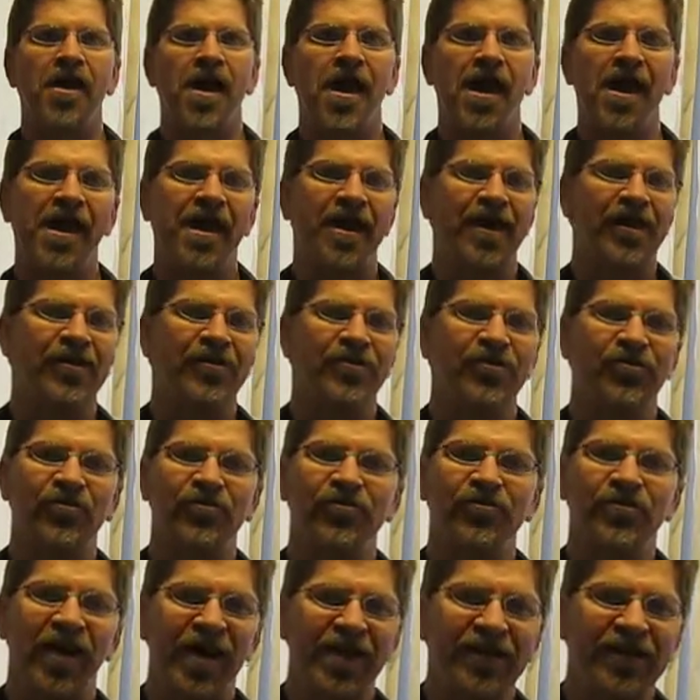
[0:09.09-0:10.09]
and
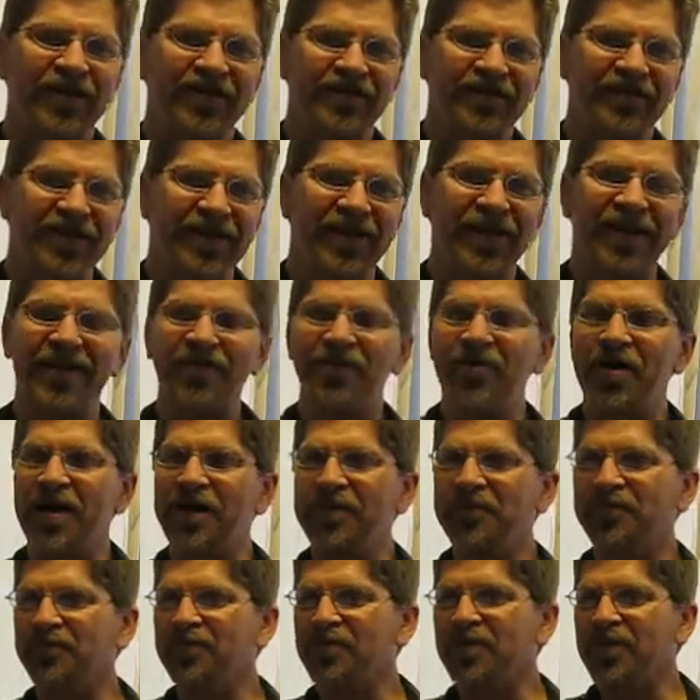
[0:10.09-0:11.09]
Whose Line Is It Anyway?